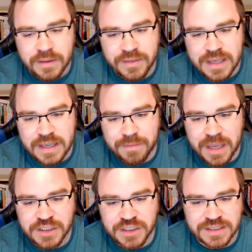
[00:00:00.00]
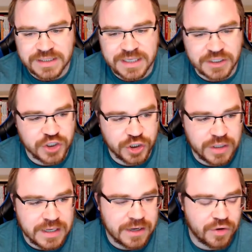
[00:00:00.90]
the patient success
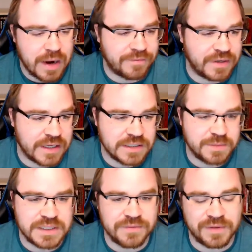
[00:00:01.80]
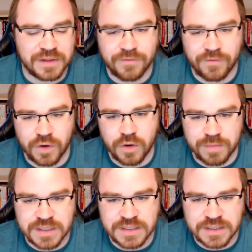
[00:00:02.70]
journey and crafting it specifically for your
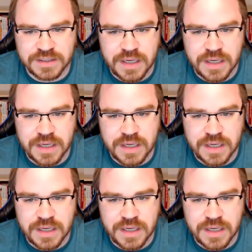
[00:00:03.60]
business.